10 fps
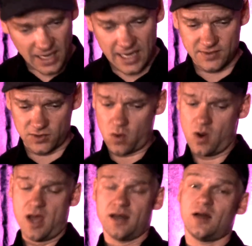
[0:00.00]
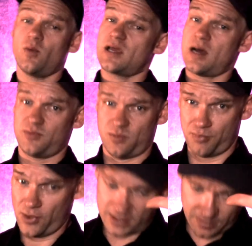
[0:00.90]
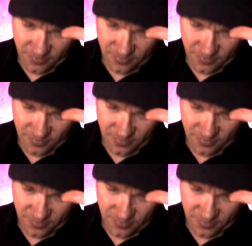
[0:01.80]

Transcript: And so now we come to point number